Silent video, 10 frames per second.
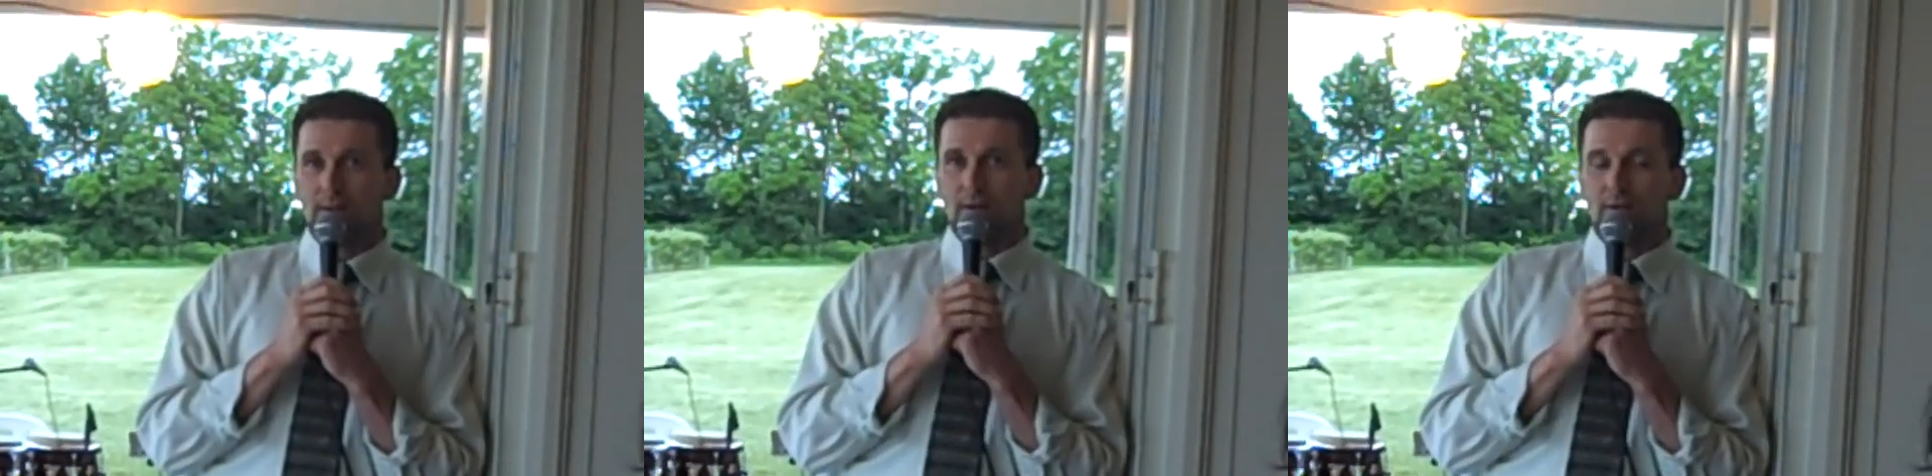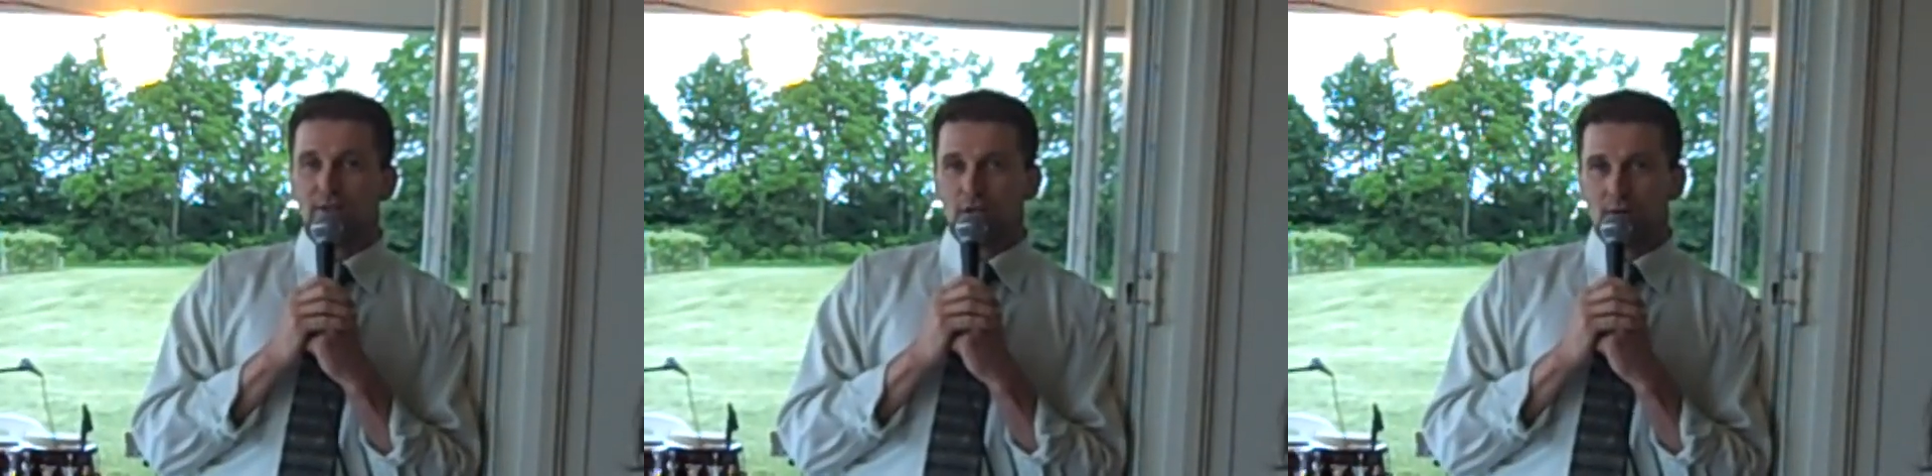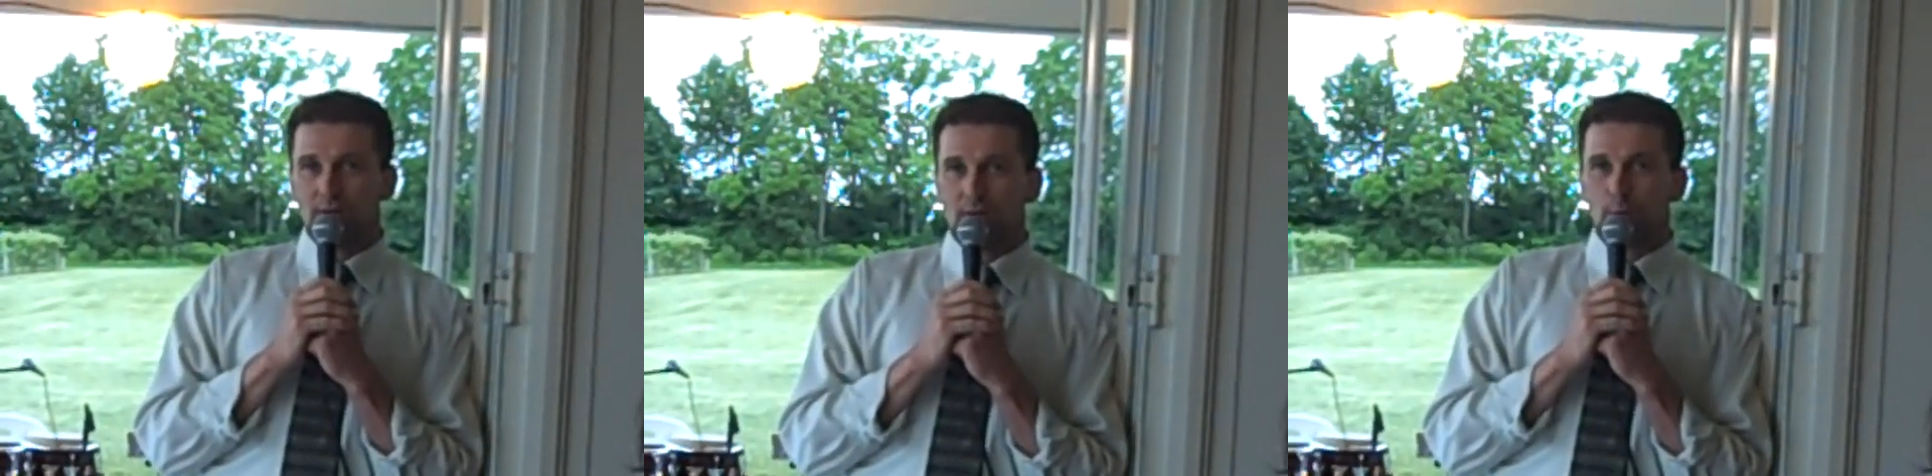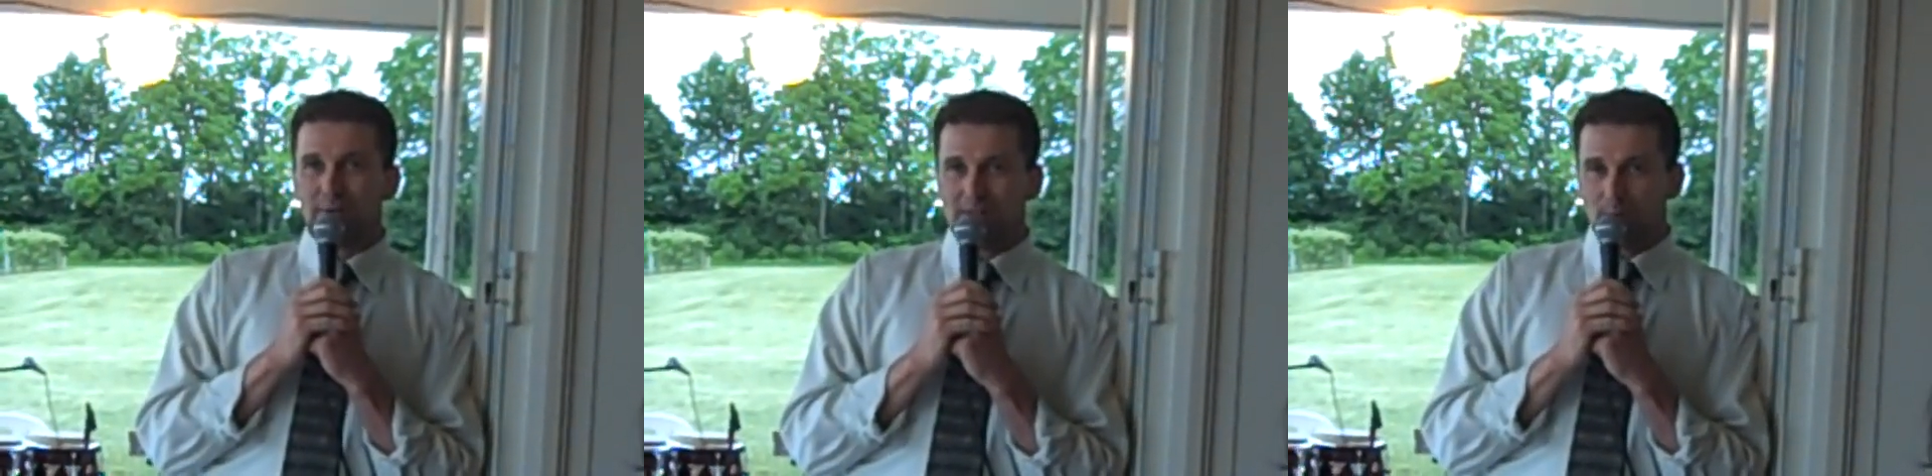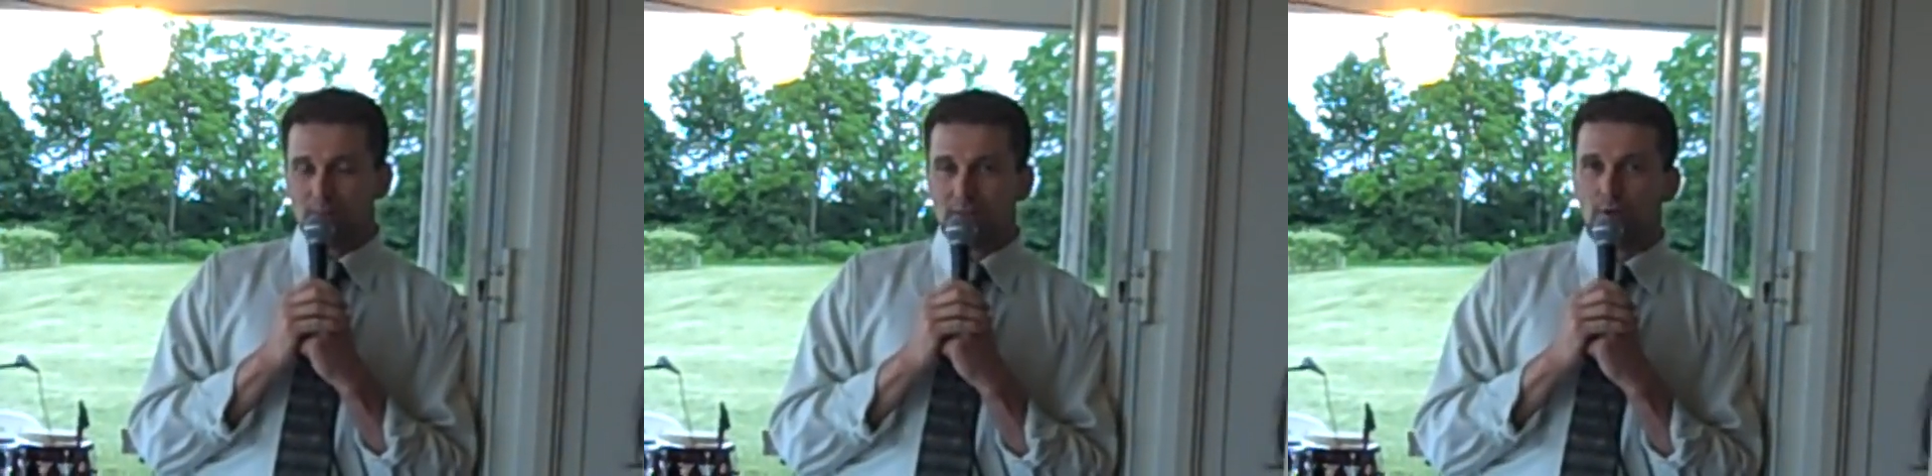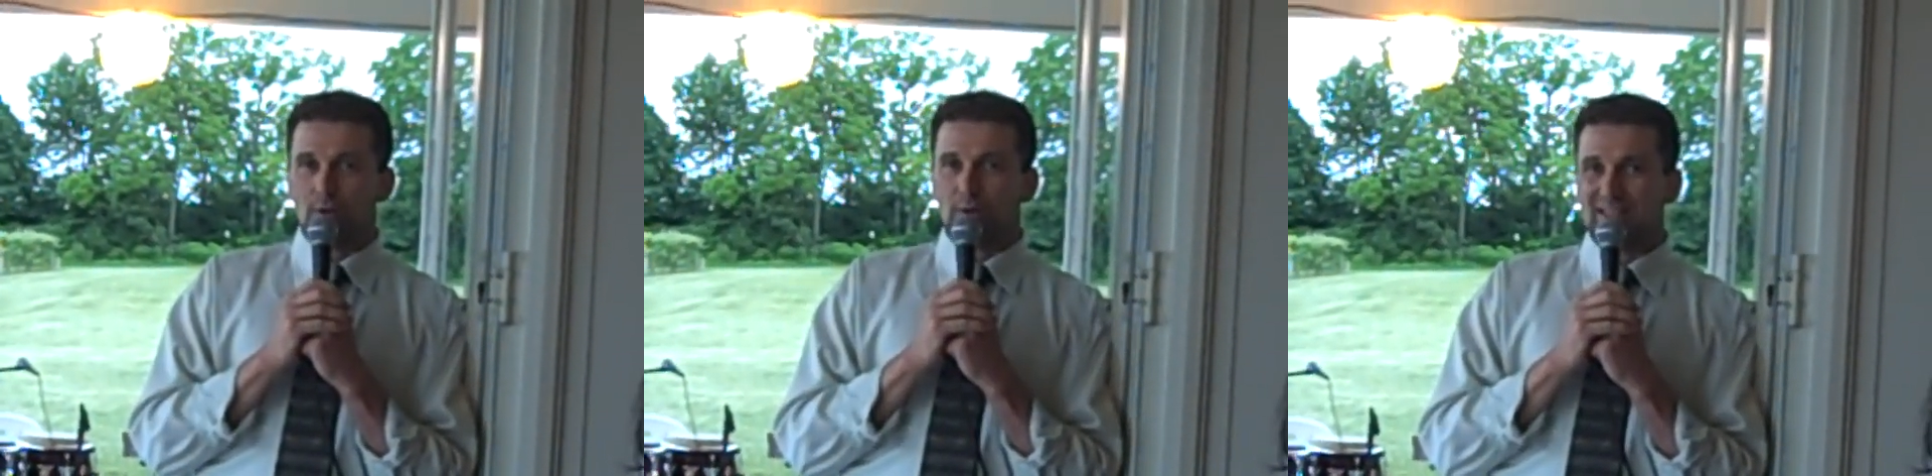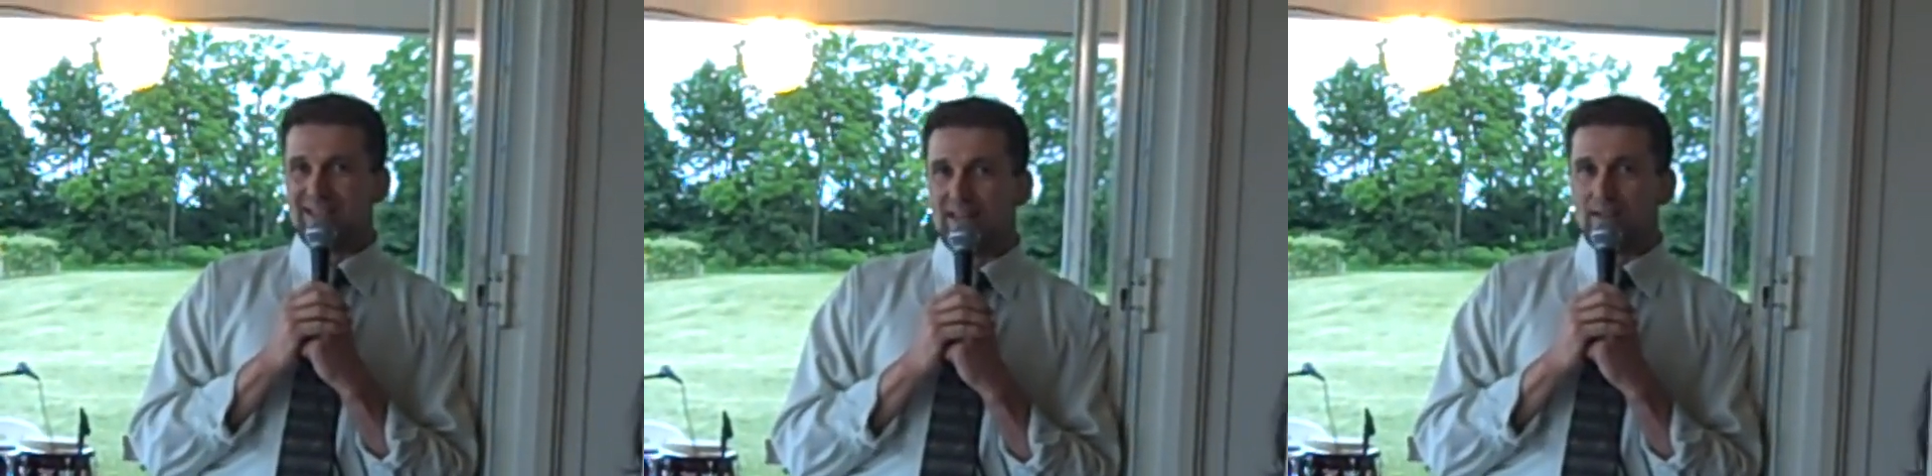The Riesling was at
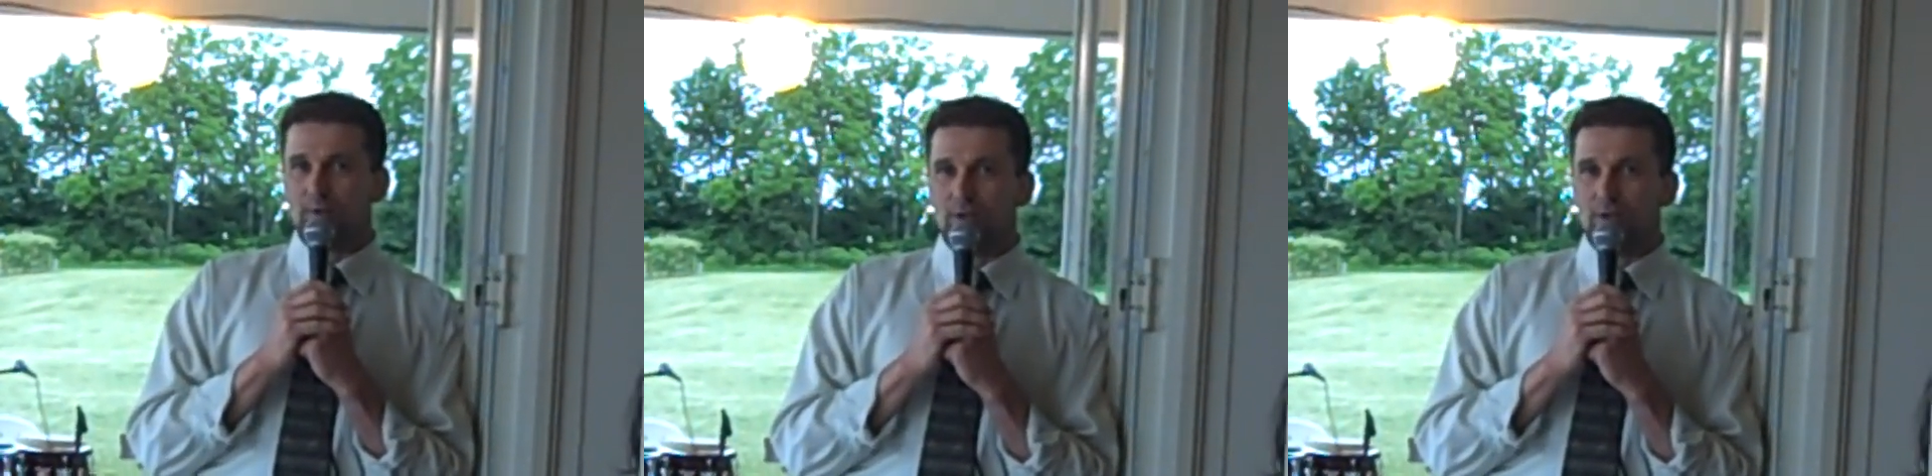39,